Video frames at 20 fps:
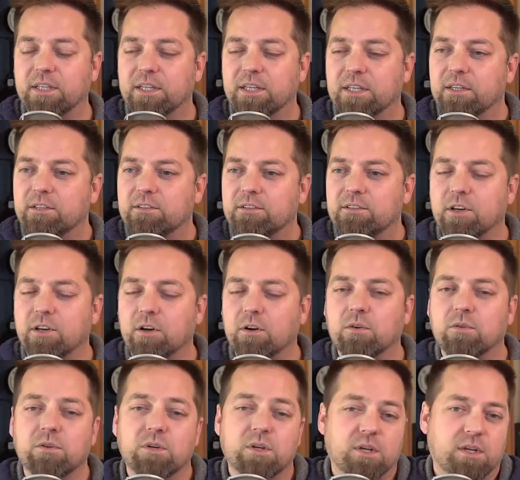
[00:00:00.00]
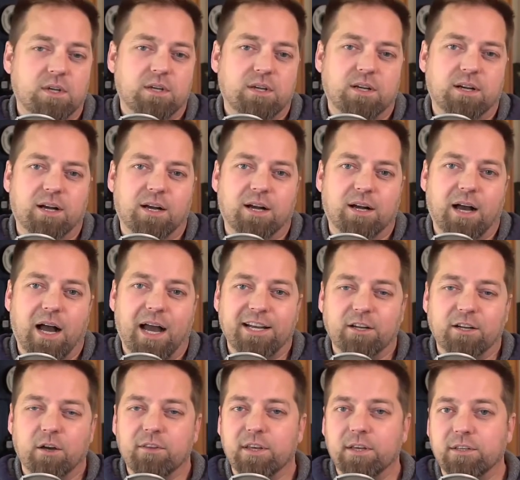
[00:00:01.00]
So I
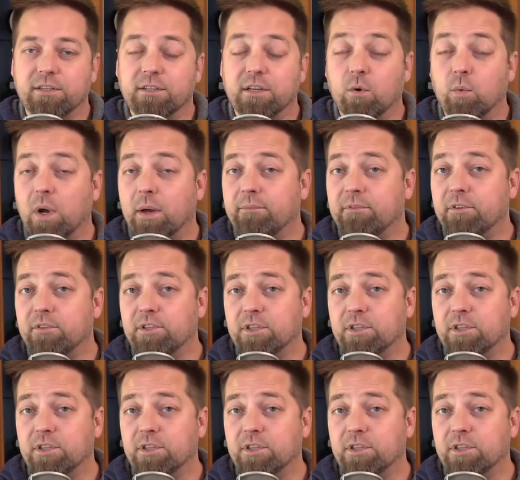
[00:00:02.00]
know that WebView